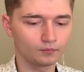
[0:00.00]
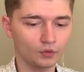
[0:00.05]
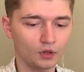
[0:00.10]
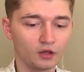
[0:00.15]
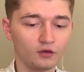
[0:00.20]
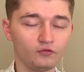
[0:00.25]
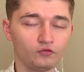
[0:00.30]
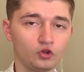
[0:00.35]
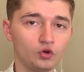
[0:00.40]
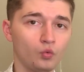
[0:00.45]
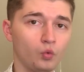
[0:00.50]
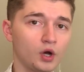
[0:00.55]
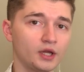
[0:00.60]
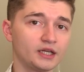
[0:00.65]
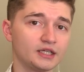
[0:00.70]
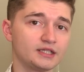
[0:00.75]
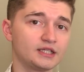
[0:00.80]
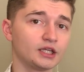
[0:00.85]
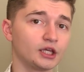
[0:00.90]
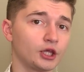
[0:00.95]
If you want
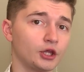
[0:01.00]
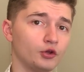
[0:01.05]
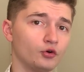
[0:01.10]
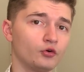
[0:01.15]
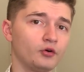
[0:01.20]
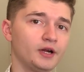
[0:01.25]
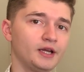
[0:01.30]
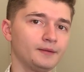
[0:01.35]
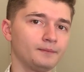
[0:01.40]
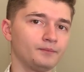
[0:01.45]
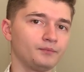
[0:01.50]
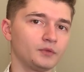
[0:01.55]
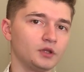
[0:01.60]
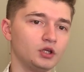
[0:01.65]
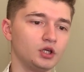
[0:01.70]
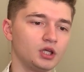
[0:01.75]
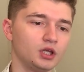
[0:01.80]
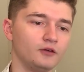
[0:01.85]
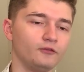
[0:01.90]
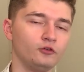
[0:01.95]
to secure it,
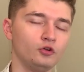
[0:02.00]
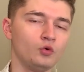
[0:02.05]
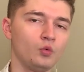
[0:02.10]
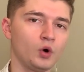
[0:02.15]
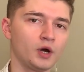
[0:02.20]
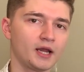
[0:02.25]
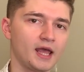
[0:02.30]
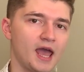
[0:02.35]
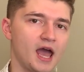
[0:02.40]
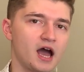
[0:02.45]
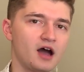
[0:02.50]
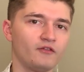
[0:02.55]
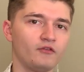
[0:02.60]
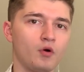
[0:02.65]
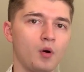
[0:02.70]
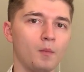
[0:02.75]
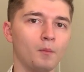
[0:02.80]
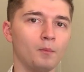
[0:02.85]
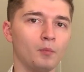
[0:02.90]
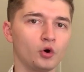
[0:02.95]
if you want to have
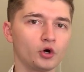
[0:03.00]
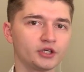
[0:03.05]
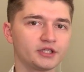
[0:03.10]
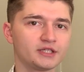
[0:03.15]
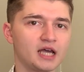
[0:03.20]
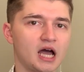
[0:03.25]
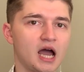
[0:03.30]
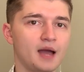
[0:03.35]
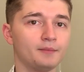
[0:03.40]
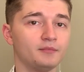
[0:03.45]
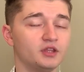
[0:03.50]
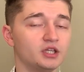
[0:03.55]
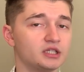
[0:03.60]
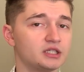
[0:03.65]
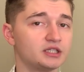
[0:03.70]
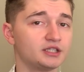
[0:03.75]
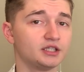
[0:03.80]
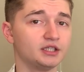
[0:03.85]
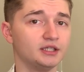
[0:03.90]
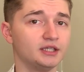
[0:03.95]
more time,
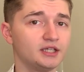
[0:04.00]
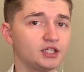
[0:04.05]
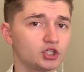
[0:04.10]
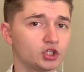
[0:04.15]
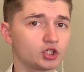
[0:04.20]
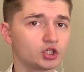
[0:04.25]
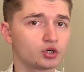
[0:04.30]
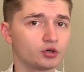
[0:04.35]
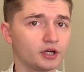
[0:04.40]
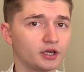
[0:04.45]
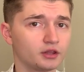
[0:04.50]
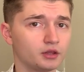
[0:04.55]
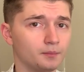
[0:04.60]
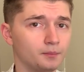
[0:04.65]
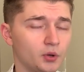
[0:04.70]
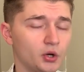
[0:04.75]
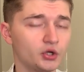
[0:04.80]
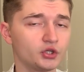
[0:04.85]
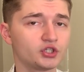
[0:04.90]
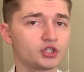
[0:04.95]
this is a ninja trick, the
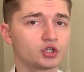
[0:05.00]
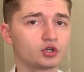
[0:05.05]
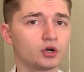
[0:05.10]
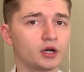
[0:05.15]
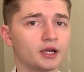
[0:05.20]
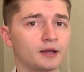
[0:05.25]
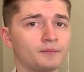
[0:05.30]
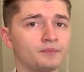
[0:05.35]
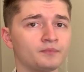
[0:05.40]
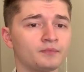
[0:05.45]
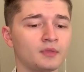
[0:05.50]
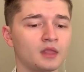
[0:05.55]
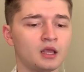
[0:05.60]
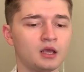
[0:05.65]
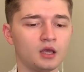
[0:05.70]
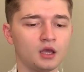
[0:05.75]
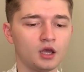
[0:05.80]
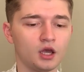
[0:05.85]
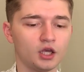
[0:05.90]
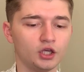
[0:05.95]
bonus trick.
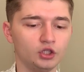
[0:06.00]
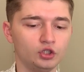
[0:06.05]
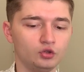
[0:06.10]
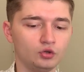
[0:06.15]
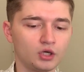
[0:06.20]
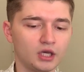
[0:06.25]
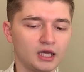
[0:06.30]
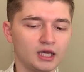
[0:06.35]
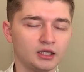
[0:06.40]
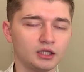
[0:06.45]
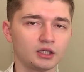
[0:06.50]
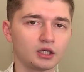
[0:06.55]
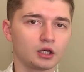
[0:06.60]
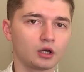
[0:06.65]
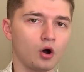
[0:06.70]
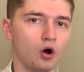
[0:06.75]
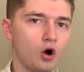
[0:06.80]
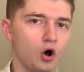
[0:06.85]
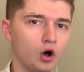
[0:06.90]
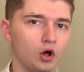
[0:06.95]
You can
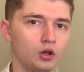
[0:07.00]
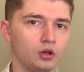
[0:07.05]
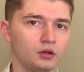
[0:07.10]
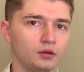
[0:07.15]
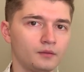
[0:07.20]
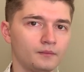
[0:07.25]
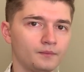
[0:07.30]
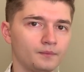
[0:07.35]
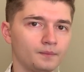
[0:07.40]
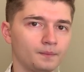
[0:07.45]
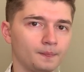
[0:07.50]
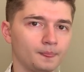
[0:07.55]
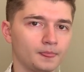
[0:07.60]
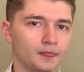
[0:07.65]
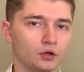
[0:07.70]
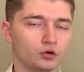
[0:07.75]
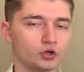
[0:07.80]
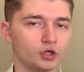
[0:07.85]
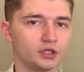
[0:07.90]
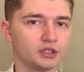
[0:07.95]
call
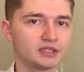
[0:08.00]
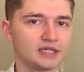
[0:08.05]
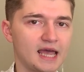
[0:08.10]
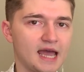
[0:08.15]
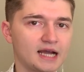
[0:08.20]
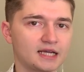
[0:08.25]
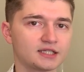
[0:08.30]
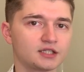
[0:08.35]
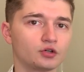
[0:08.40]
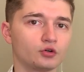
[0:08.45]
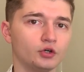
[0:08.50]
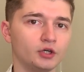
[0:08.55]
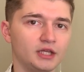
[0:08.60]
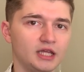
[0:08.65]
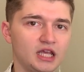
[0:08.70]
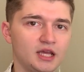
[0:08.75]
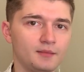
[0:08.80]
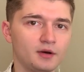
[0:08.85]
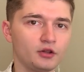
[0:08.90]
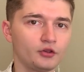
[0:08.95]
or text or
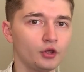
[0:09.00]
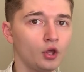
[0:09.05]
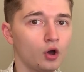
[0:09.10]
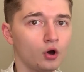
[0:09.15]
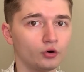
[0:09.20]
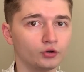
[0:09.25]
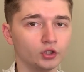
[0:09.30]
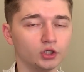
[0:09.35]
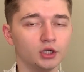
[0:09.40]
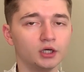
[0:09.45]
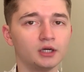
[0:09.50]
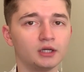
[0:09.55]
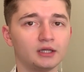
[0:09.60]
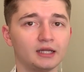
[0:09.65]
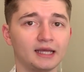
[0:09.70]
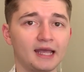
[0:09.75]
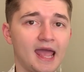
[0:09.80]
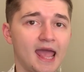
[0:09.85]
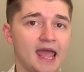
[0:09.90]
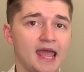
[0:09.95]
email the owner
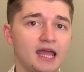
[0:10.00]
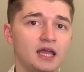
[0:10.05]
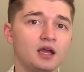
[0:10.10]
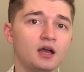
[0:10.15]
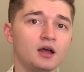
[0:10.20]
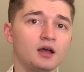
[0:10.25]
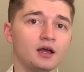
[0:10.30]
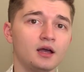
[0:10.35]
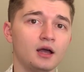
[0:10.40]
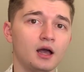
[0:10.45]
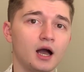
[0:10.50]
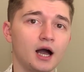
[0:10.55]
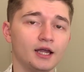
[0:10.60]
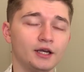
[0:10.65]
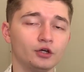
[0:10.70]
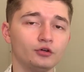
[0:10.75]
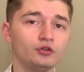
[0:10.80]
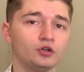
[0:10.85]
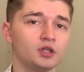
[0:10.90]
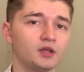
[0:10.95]
like, hey, I
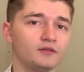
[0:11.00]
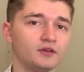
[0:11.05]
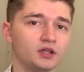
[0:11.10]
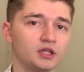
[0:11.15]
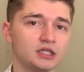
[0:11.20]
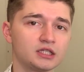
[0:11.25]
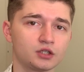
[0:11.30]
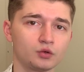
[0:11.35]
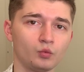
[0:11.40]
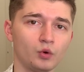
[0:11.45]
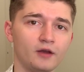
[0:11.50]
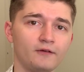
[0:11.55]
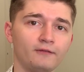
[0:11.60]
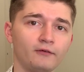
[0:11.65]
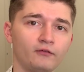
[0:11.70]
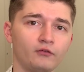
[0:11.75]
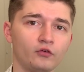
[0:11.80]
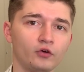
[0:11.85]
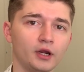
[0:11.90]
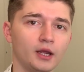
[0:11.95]
know you're giving this away
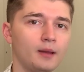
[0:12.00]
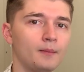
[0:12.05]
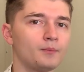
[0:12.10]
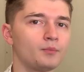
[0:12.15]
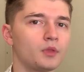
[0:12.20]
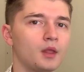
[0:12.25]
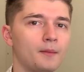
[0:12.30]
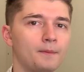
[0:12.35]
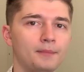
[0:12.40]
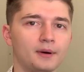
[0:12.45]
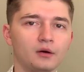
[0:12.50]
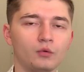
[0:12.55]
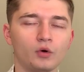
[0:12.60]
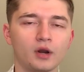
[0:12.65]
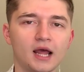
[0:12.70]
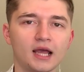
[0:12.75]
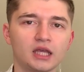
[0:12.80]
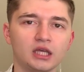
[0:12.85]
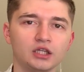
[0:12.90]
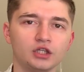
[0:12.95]
for free, but
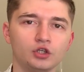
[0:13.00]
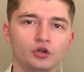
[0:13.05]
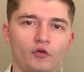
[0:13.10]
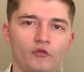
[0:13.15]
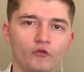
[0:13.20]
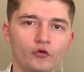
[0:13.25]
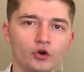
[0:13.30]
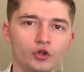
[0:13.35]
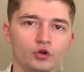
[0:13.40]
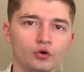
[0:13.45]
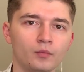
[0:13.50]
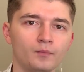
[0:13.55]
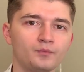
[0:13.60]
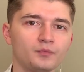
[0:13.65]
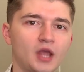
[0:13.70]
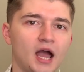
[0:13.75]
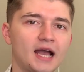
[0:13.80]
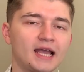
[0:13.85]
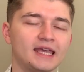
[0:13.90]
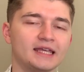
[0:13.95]
what I can do for you,
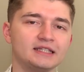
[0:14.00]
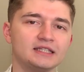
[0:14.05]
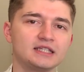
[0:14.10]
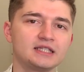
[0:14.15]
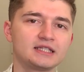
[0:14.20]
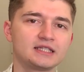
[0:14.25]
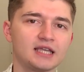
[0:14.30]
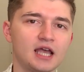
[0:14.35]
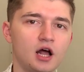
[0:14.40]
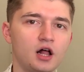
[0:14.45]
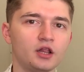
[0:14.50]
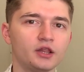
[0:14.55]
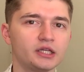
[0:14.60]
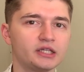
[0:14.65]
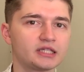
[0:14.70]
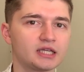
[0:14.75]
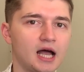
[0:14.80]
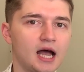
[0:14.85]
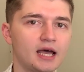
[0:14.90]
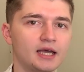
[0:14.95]
I can sell
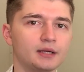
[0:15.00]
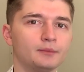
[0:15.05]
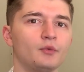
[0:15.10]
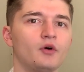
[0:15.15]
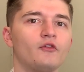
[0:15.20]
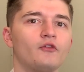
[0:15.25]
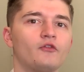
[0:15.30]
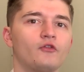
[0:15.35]
this item